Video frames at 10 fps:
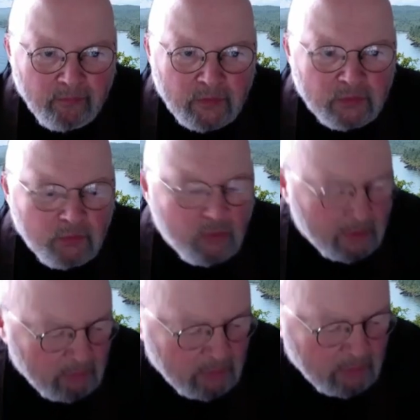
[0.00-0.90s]
which
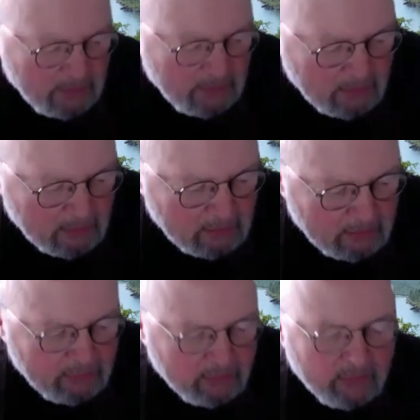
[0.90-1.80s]
only will lead to
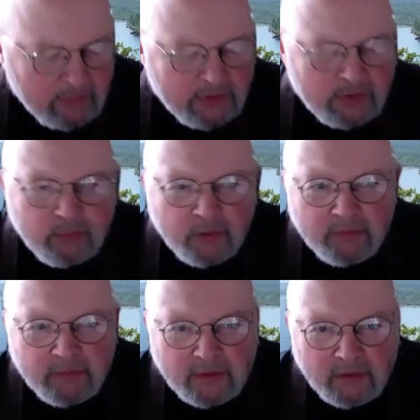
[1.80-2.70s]
further
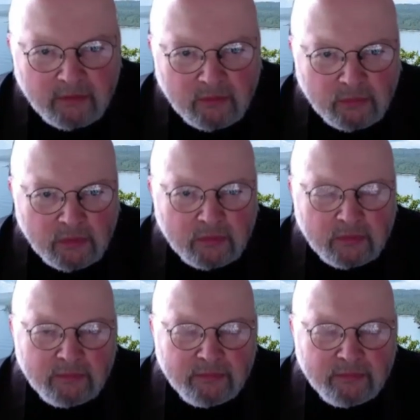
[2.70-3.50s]
disappointment down the road.